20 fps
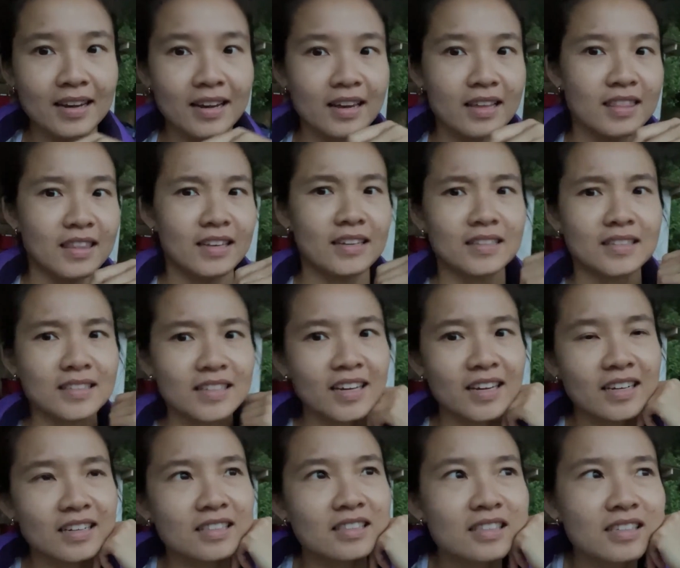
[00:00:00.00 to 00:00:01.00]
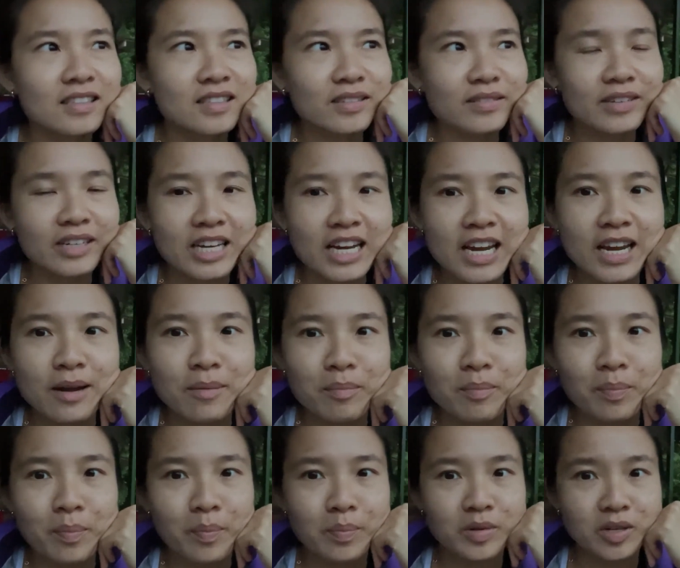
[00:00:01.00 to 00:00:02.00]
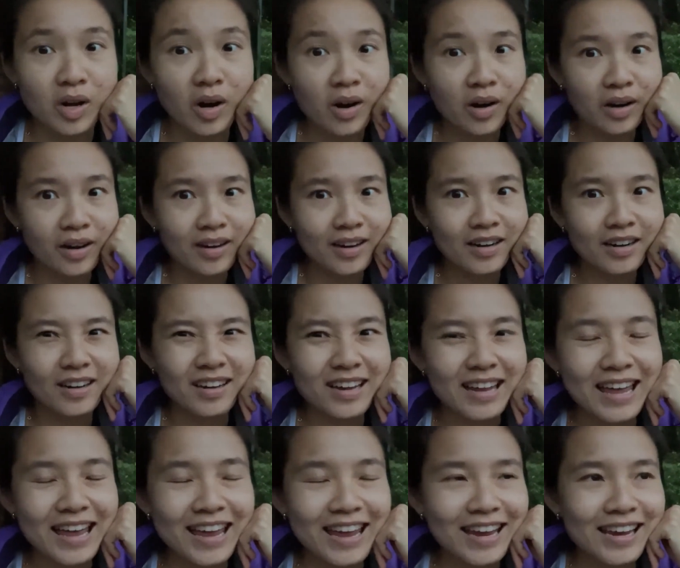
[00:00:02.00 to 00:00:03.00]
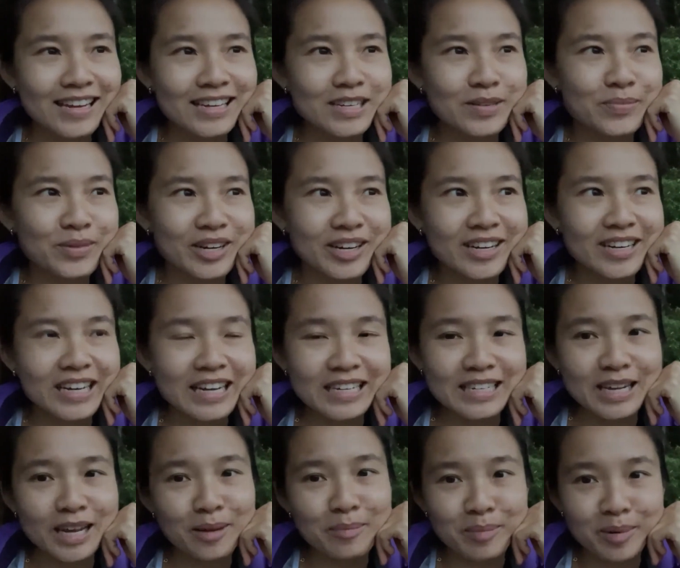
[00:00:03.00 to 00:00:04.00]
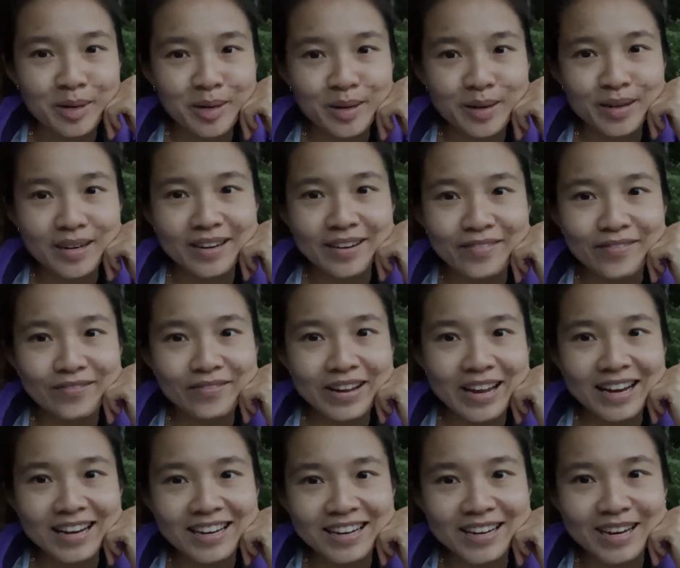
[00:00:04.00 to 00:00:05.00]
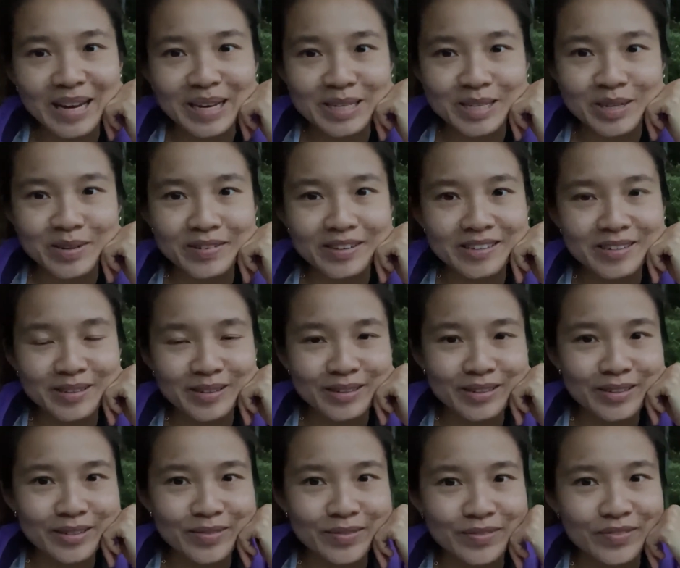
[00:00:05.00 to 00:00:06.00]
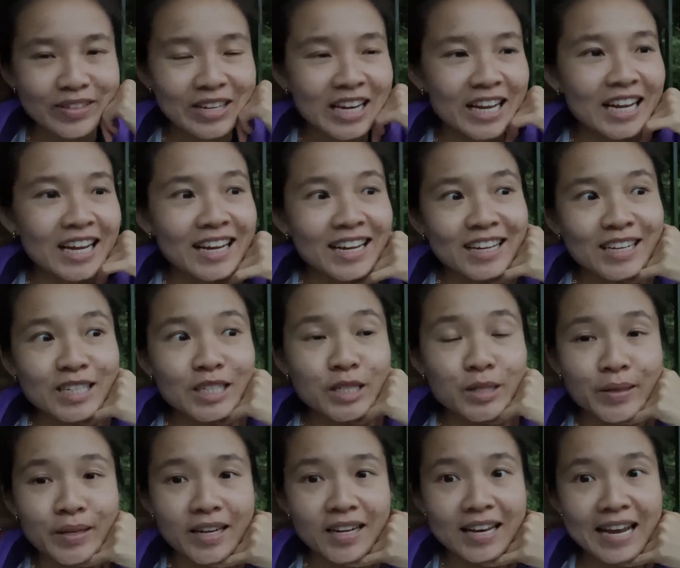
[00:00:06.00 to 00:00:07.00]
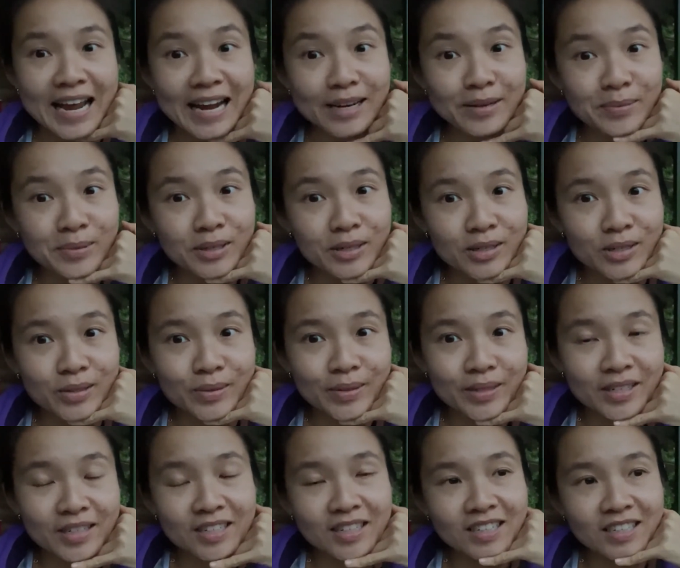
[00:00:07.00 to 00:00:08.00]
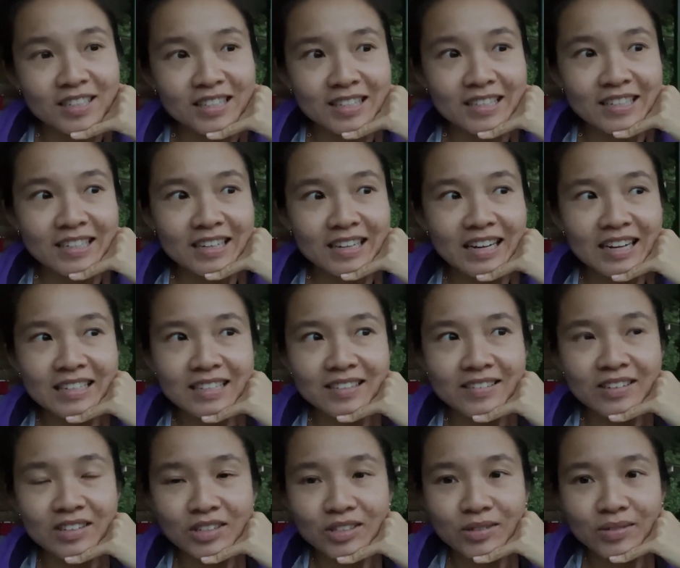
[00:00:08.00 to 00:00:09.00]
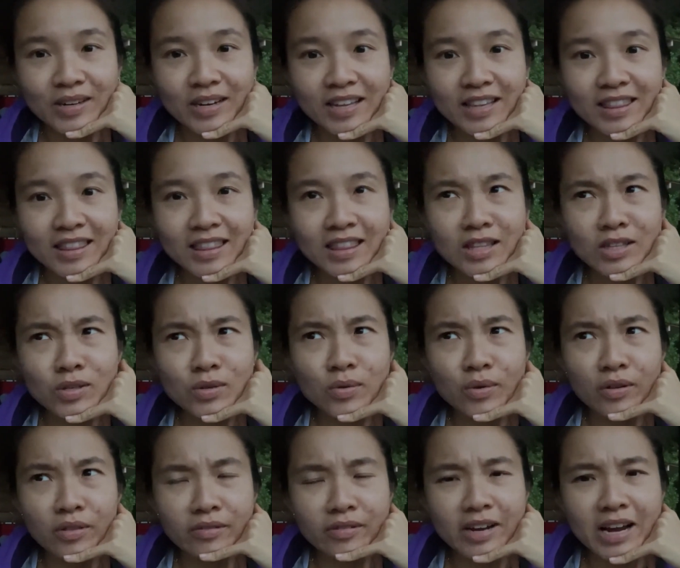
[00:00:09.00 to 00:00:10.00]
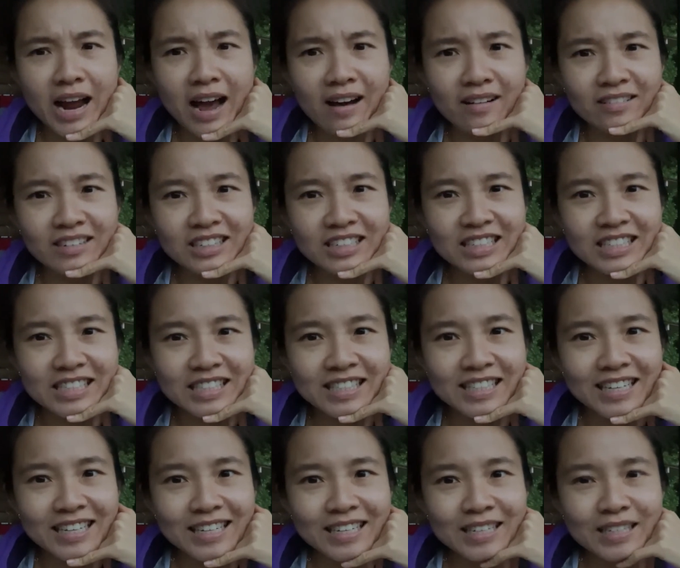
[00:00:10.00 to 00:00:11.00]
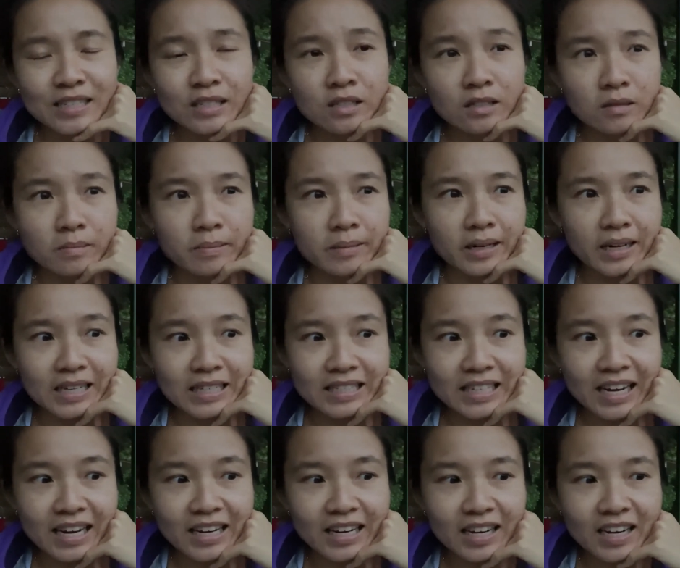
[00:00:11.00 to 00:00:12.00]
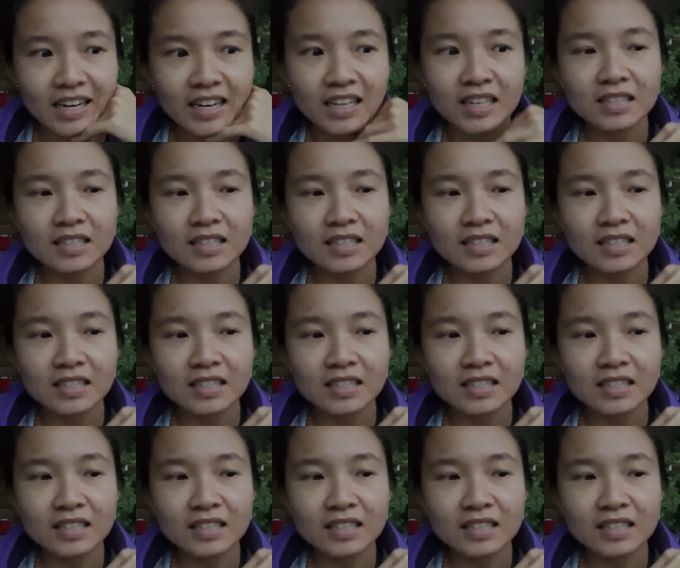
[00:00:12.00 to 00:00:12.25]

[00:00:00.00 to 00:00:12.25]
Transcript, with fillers: I think six. It's already dark and we're in the Tapir Valley Nature Reserve doing a night walk tour. It's gonna last around two and a, two or three hours. Super exciting.